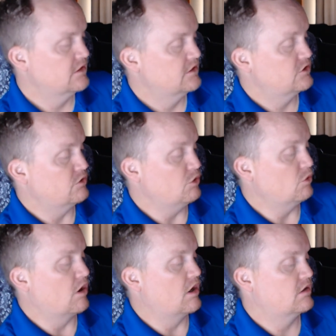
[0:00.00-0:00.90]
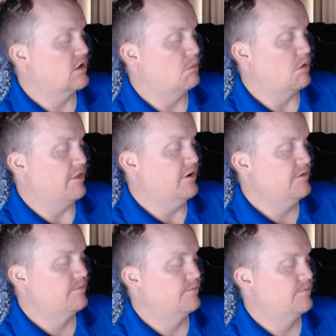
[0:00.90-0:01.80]
so you are a brother.
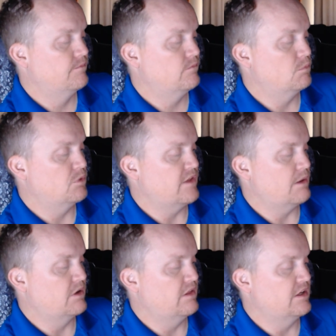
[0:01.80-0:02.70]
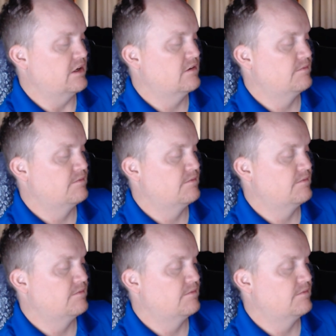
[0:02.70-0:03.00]
Put that one in there.